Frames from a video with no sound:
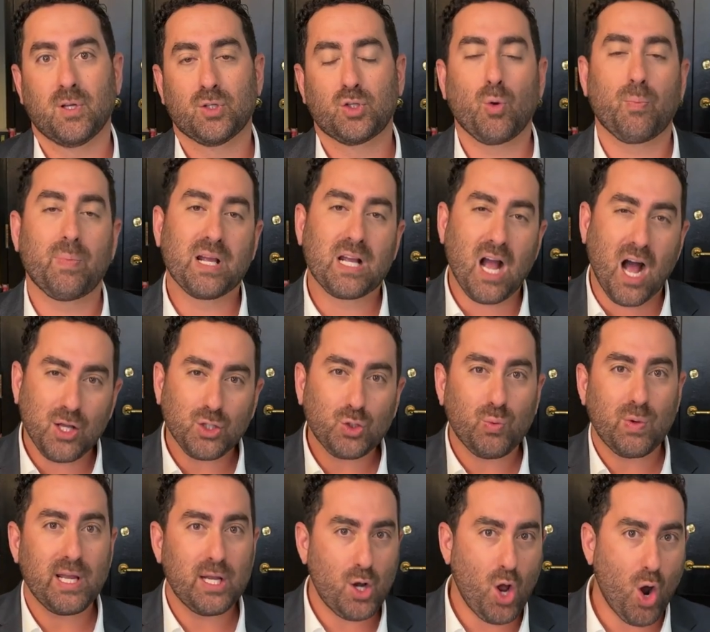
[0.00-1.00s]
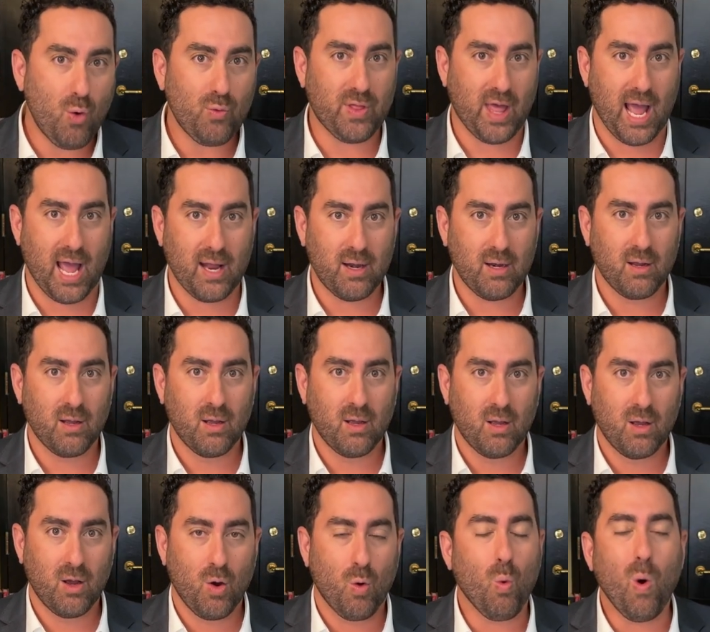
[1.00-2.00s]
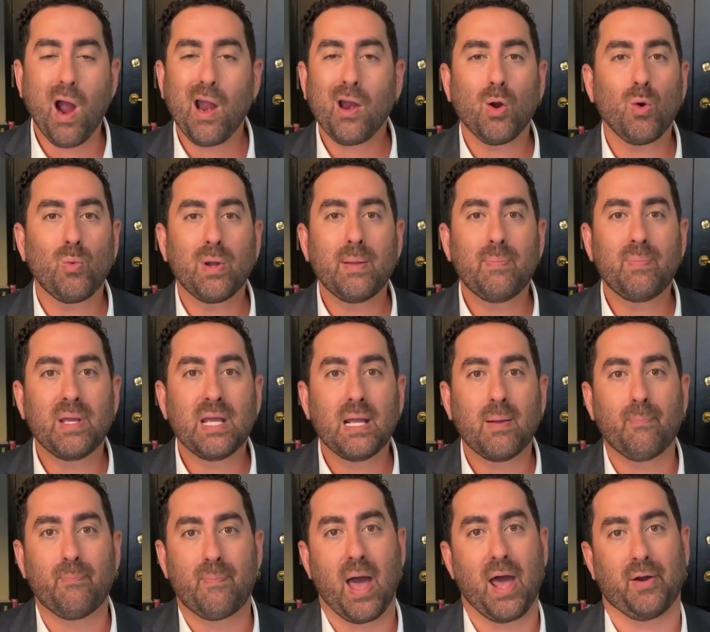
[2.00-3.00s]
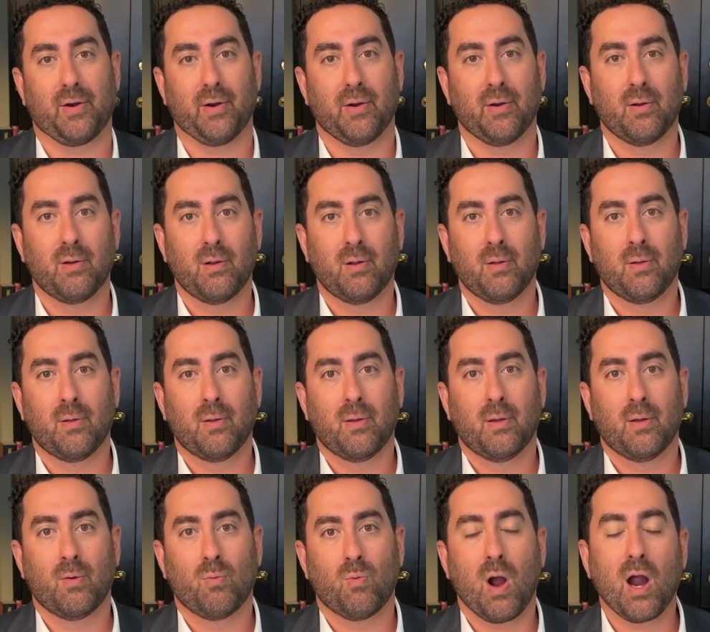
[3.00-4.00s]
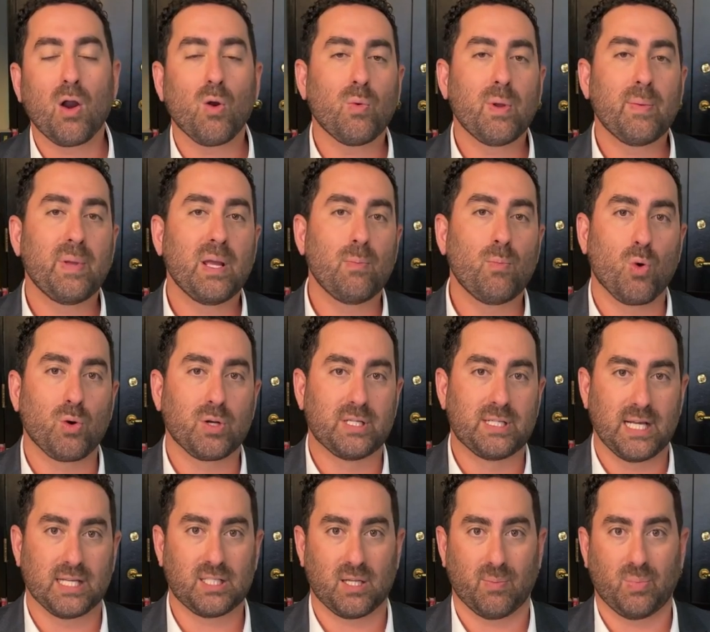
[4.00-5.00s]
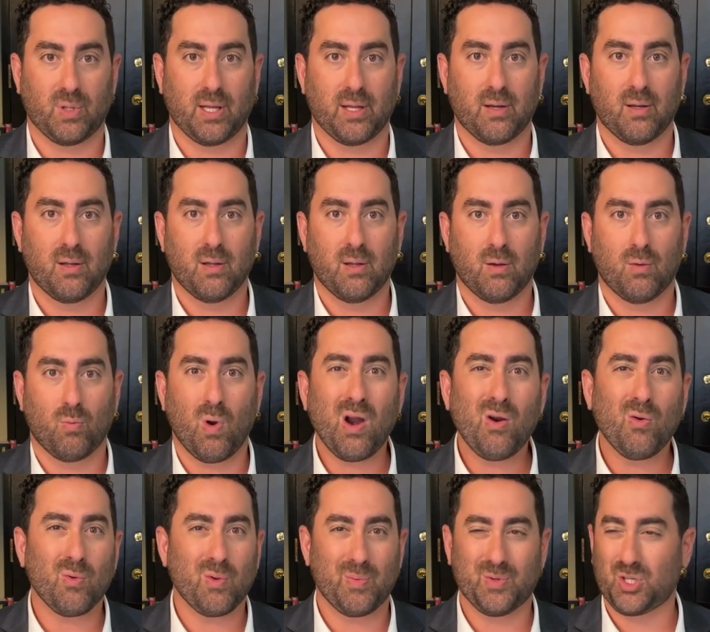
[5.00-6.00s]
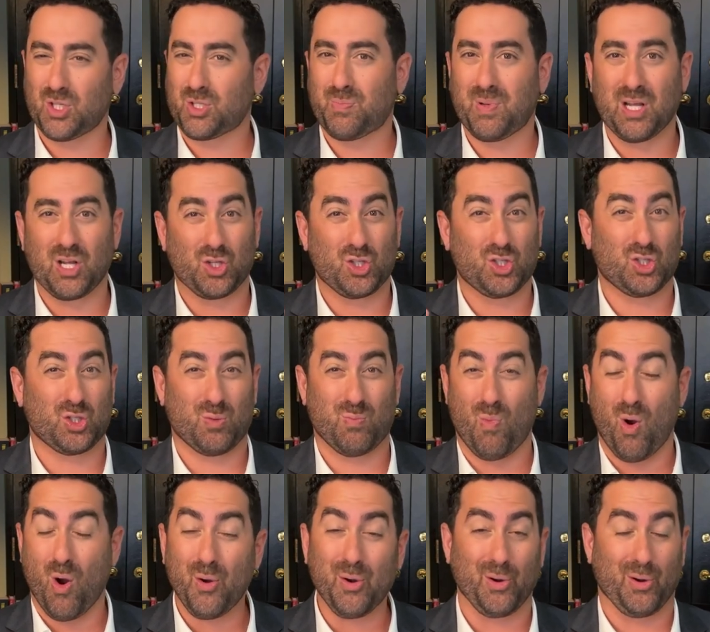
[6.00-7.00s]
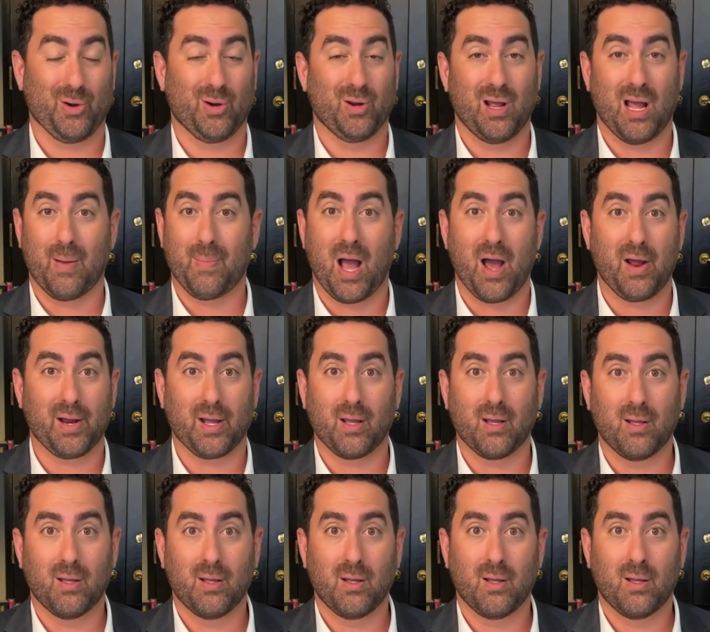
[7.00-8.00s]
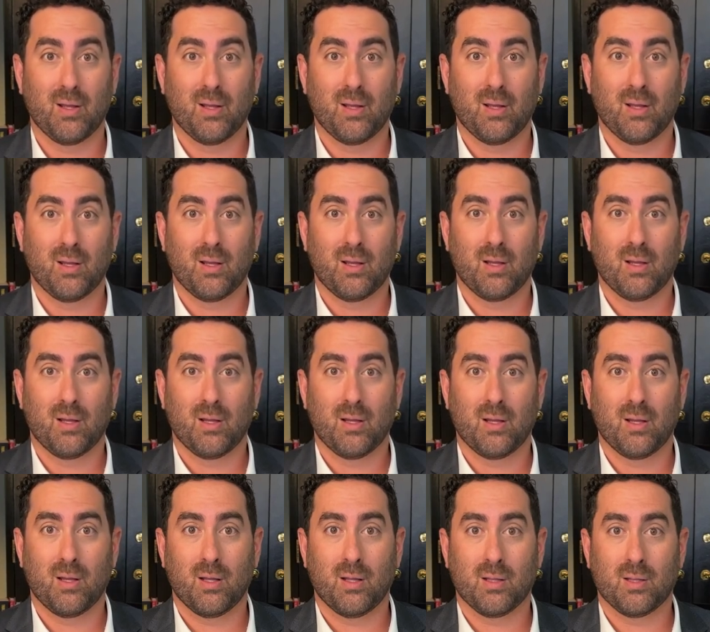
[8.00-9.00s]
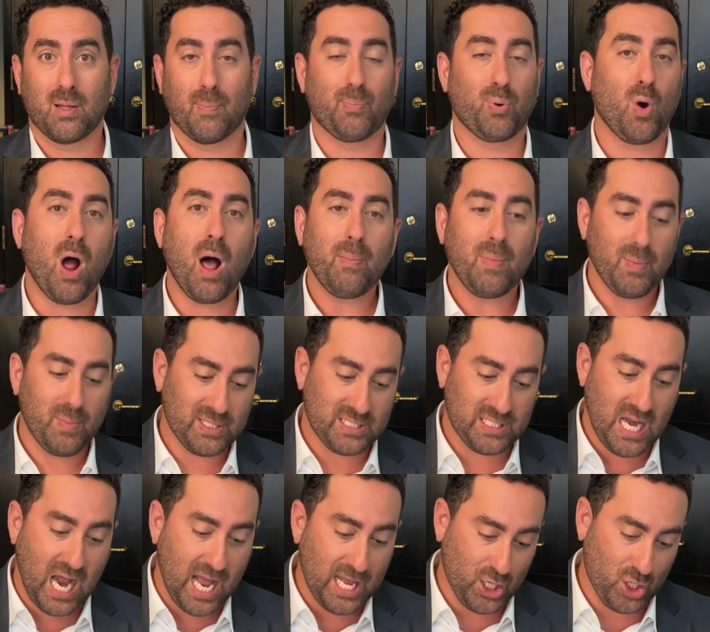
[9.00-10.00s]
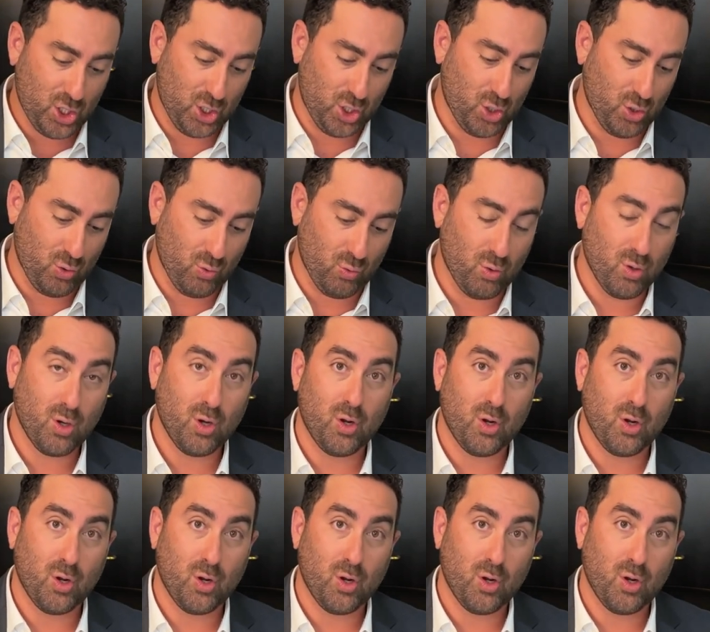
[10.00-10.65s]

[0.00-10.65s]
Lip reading: So because we know that, why aren't we being better? Why aren't we being more disciplined? Why aren't we just being smarter about it? The problem is not you.